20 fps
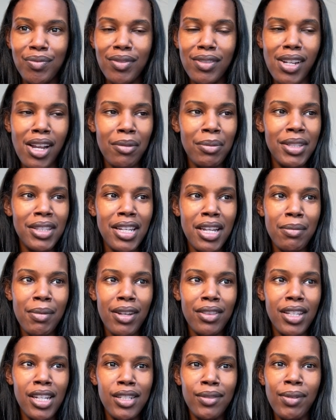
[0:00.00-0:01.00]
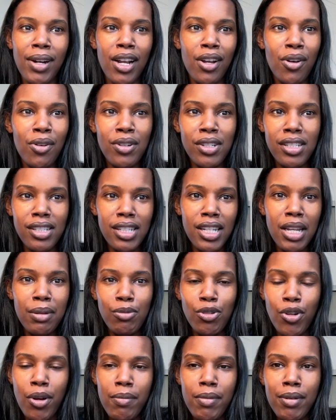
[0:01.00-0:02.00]
I'll be thinking about things when I go to sleep,
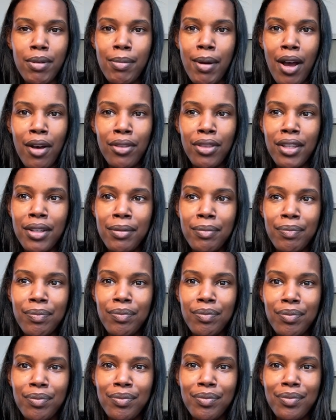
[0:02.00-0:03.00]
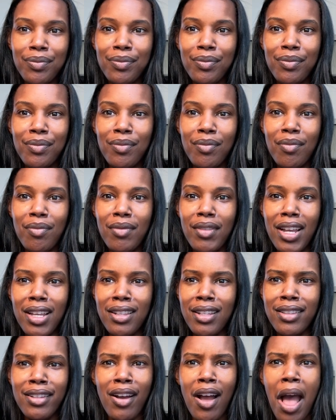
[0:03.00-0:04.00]
dreaming about them, and
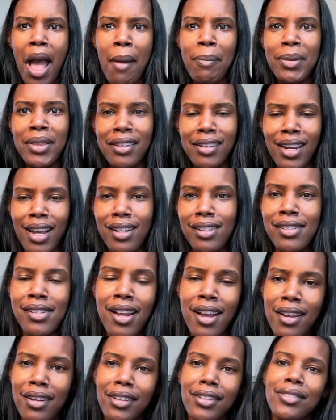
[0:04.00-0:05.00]
then they'll happen the next day.